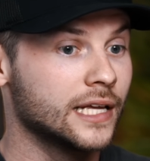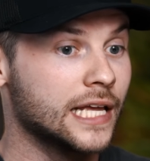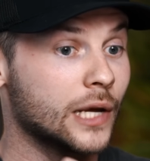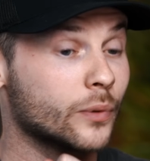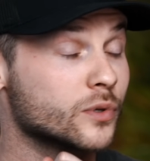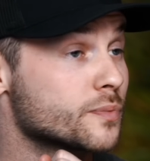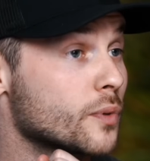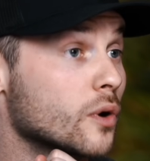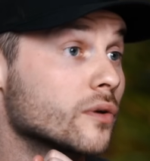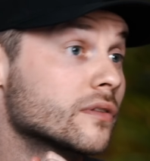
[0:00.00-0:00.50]
It
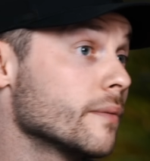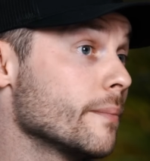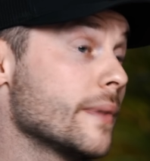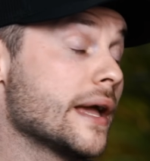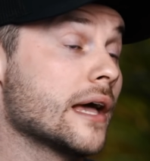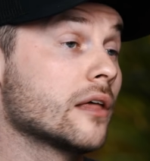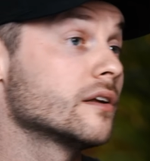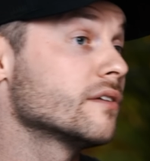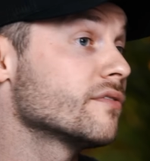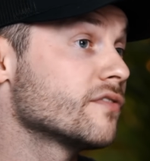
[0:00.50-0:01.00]
was both a
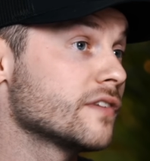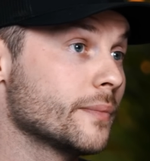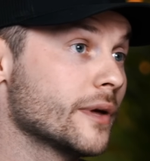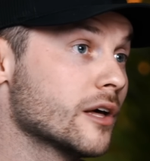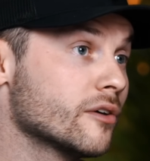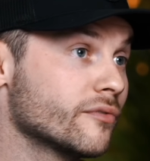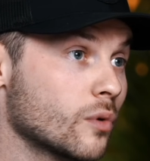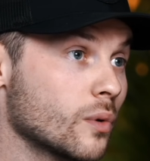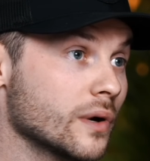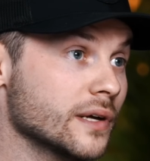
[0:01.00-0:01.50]
male and a
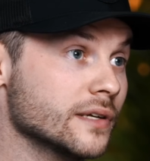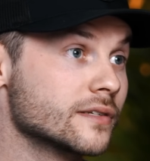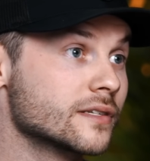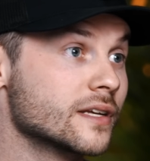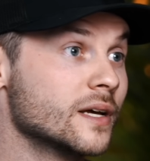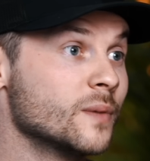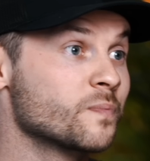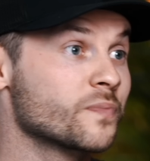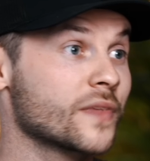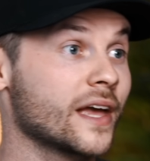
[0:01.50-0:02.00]
female voice,
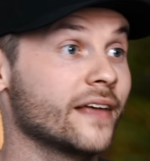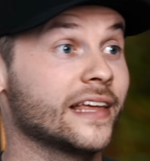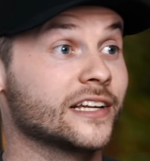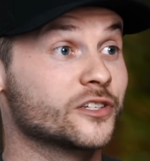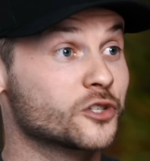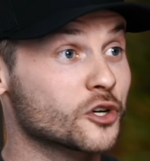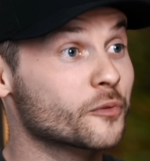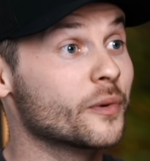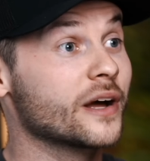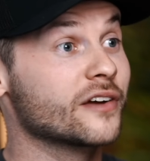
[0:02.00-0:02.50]
and they
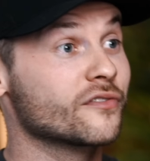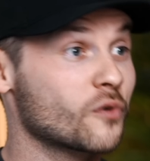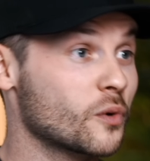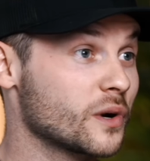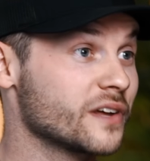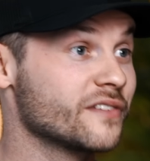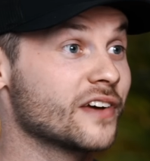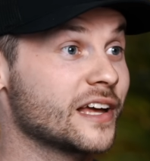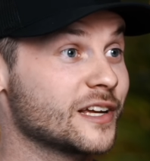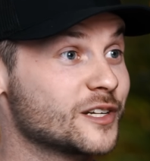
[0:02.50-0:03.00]
took my
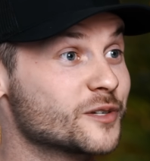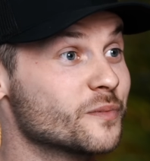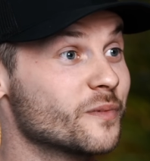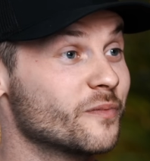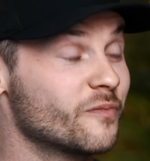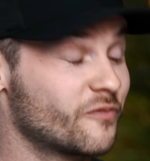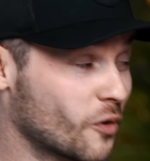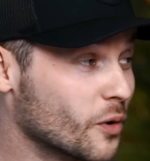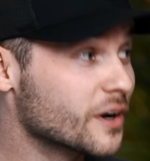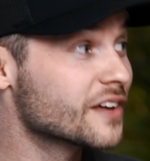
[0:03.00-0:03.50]
40 page
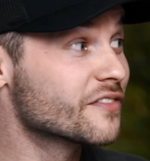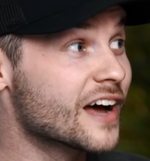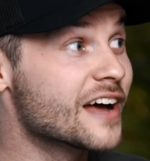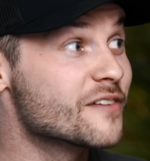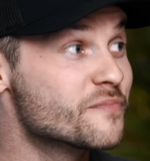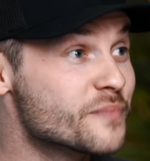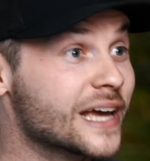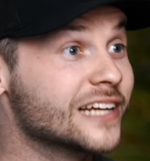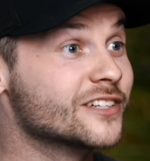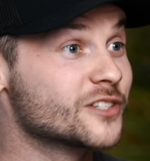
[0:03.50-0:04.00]

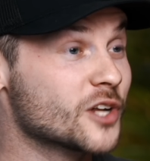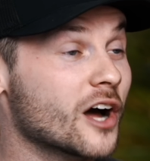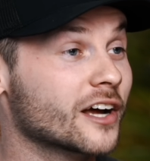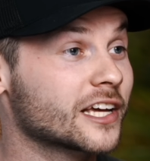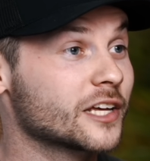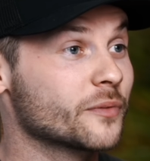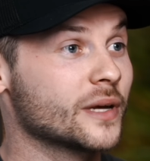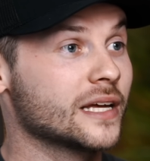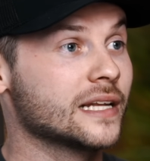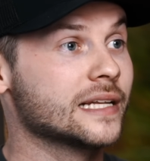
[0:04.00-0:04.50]
45 page
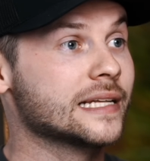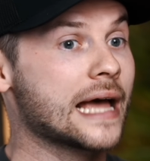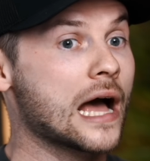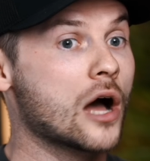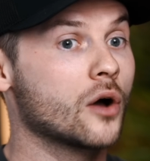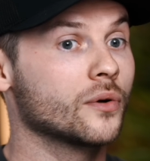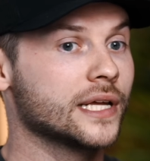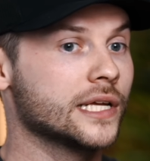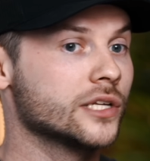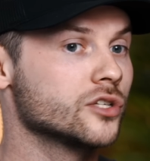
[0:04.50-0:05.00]
document
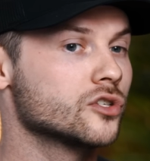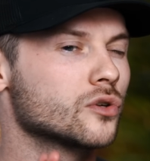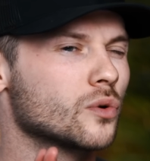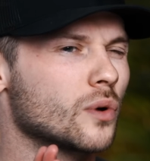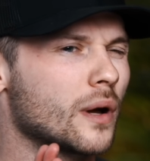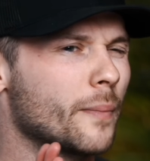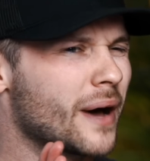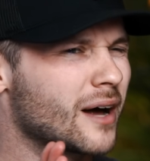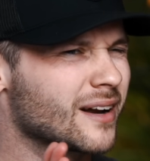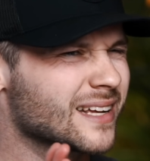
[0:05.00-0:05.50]
down
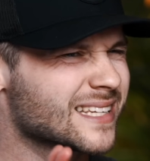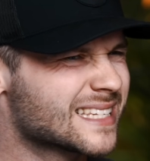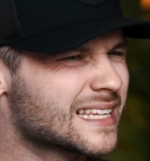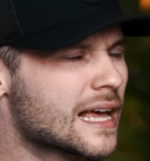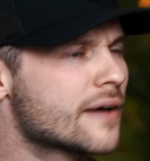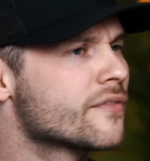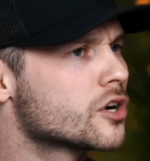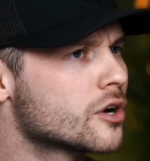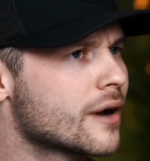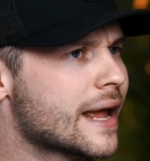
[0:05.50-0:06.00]
into about a
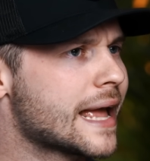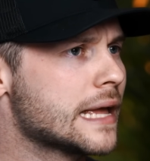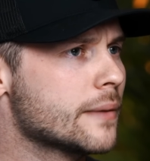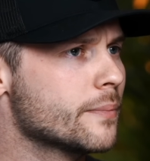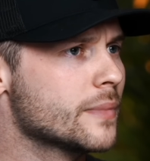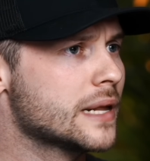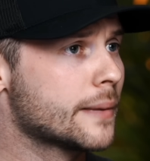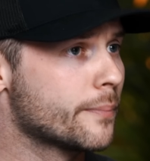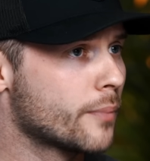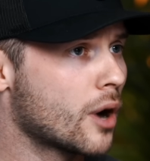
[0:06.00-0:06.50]
7 or
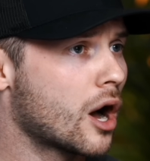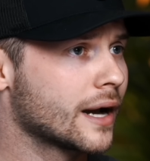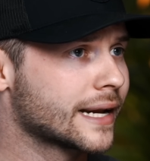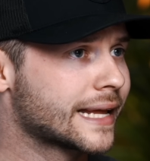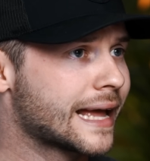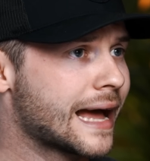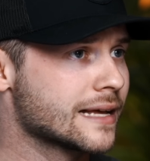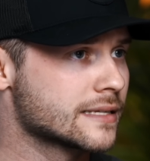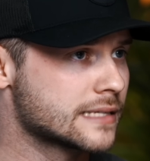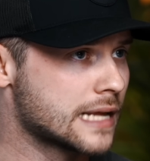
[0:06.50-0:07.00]
8 minute
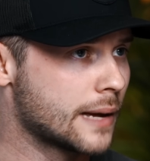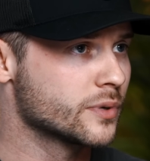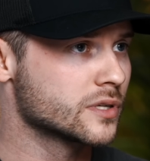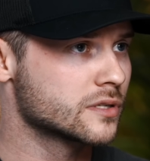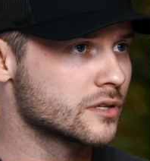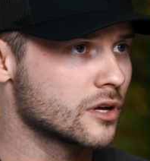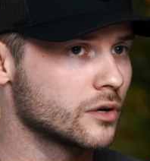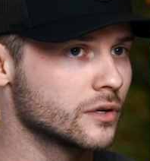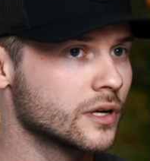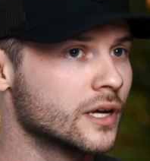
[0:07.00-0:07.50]
podcast
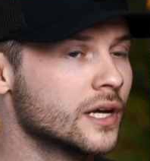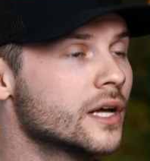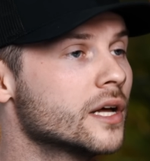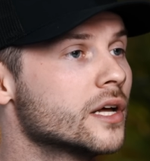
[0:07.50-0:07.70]
episode.